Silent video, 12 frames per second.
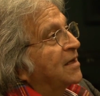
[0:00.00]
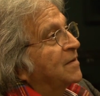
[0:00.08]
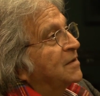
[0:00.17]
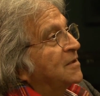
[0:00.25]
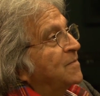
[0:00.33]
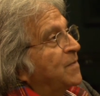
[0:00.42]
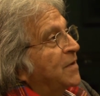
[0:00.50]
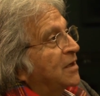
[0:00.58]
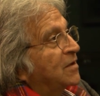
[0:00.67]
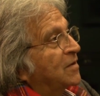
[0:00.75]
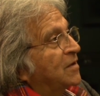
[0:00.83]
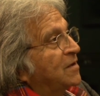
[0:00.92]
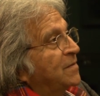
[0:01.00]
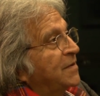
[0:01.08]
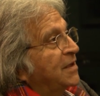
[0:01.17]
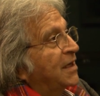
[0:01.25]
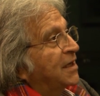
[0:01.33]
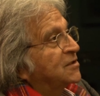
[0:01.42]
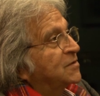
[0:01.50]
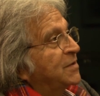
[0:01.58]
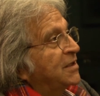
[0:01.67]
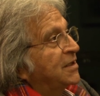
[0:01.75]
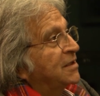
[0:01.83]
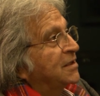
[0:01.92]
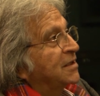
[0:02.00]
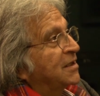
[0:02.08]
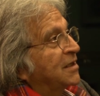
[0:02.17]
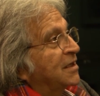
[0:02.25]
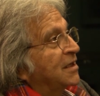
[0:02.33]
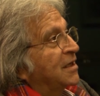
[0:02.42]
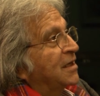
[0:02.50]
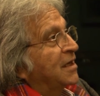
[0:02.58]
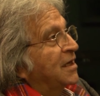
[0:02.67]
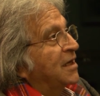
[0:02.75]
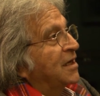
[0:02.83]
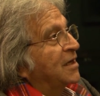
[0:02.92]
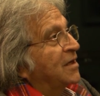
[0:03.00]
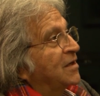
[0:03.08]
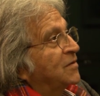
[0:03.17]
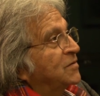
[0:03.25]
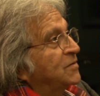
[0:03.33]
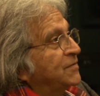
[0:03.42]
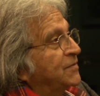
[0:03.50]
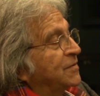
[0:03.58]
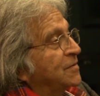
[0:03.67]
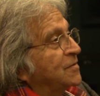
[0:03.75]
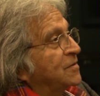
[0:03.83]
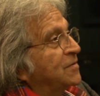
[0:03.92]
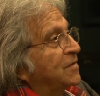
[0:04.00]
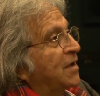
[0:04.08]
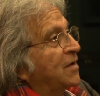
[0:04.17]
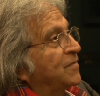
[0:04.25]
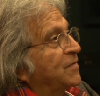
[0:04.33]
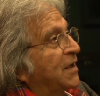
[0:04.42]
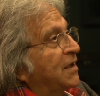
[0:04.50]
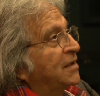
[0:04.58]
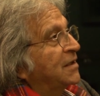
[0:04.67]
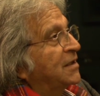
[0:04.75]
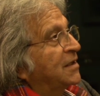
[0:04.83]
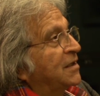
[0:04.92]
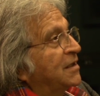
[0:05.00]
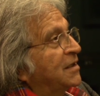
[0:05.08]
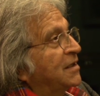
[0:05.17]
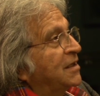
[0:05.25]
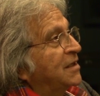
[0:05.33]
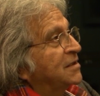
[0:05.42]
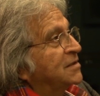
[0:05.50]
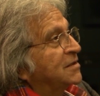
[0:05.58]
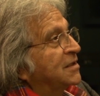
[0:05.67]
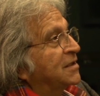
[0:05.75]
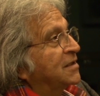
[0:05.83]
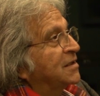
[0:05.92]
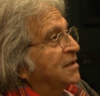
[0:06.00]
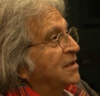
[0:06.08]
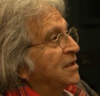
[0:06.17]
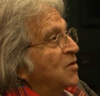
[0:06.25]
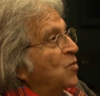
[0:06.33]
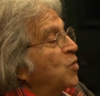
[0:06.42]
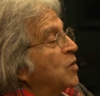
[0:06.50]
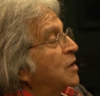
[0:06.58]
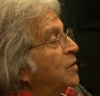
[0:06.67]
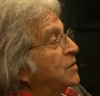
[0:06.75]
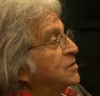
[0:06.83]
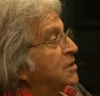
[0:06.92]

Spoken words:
but his impact on me has been twofold. One, his work on